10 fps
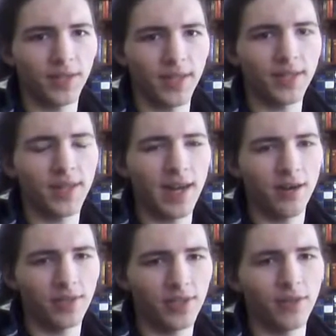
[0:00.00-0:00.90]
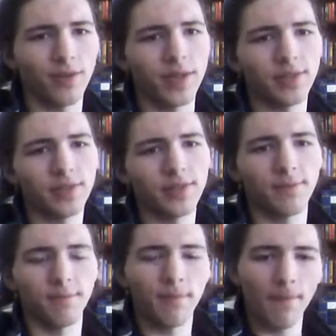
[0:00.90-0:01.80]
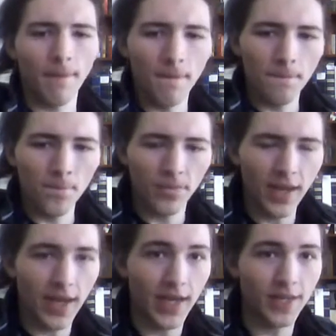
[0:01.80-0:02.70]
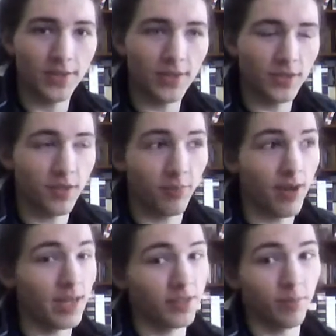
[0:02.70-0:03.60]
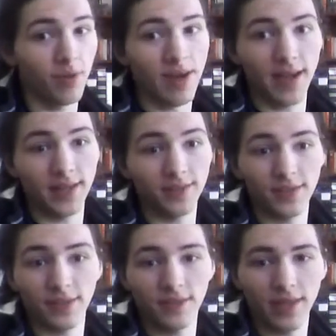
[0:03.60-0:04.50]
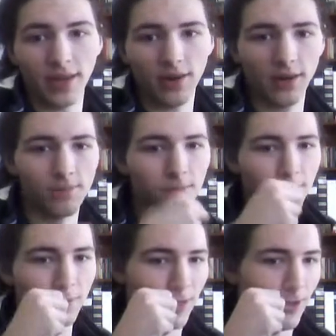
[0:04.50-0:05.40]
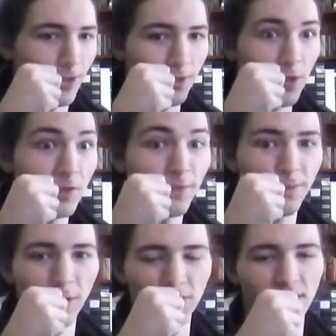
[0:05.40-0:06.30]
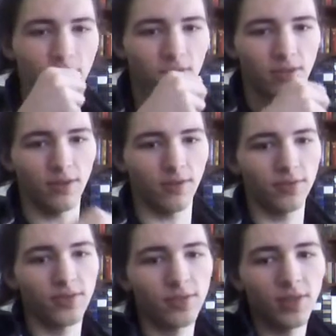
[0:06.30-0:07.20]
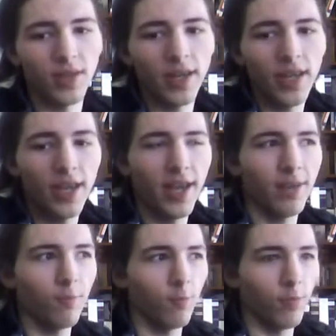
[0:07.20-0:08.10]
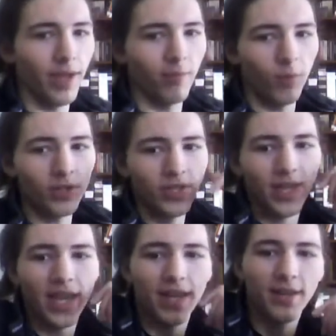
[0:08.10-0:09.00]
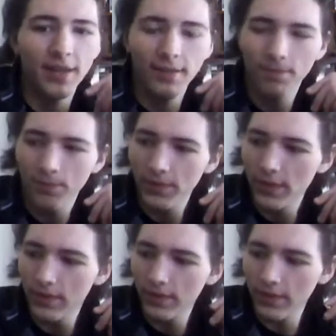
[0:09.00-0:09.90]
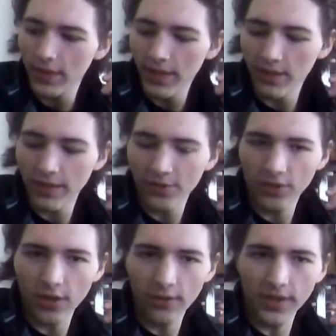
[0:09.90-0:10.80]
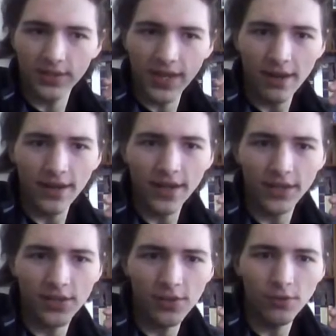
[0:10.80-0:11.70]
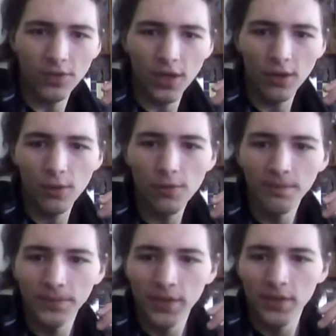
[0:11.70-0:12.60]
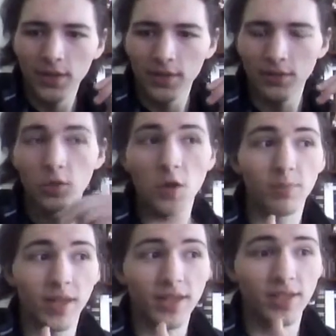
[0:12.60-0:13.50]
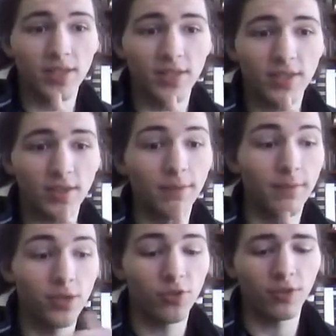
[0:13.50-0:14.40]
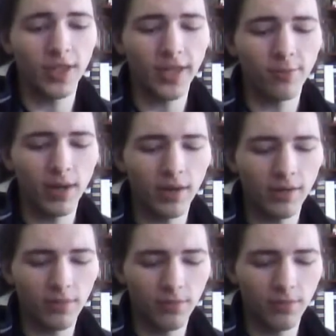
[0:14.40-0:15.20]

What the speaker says: in the entire series. And surprise, surprise, they are clone-focused episodes. And once again, this show is daring to go places visually where